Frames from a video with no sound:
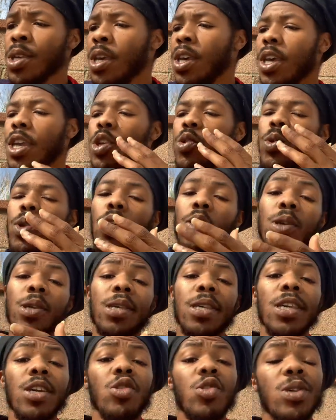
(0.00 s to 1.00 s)
And you start to see
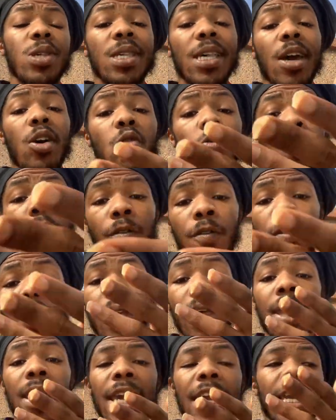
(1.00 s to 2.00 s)
yourself,
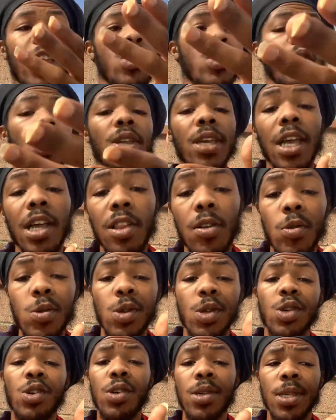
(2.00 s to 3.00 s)
and you start to get closer
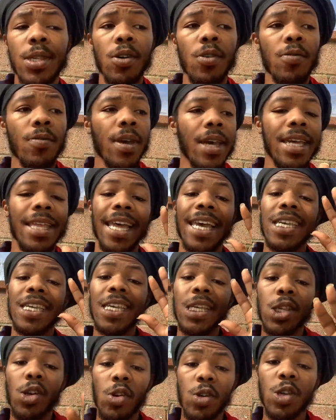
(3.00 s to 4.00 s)
to yourself. And that shit
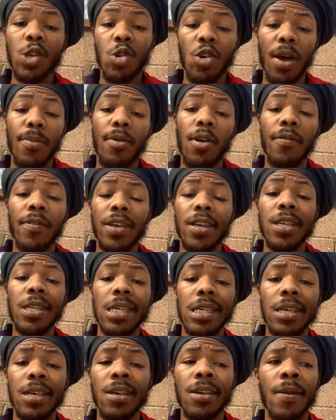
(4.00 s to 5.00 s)
starts to drop off easy.
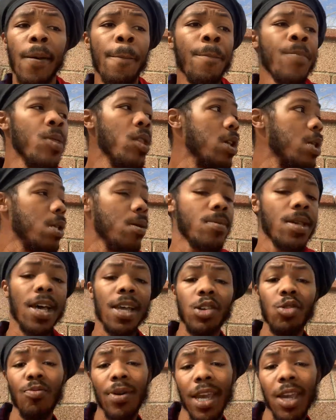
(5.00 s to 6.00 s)
Sometimes you
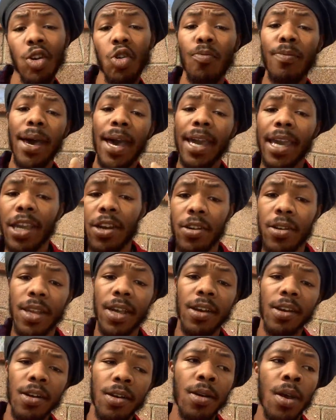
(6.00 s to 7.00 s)
might go back here and
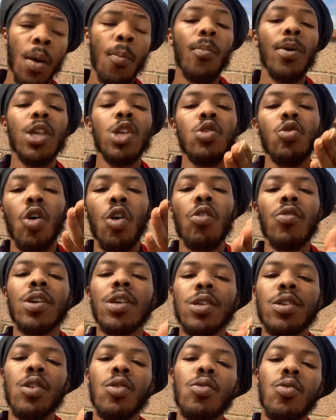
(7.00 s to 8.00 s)
there, but you already
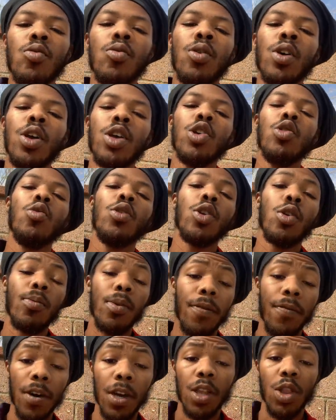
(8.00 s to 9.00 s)
know you're on your
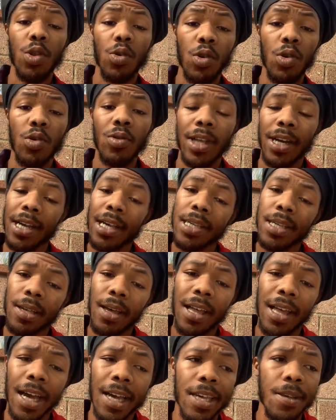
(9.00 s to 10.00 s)
motherfucking throne, like
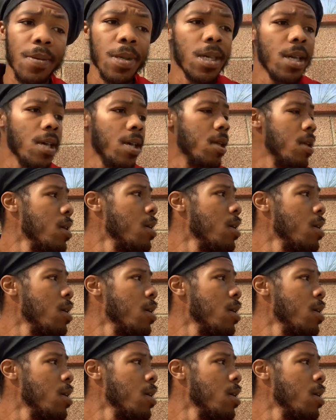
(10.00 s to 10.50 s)
I keep saying.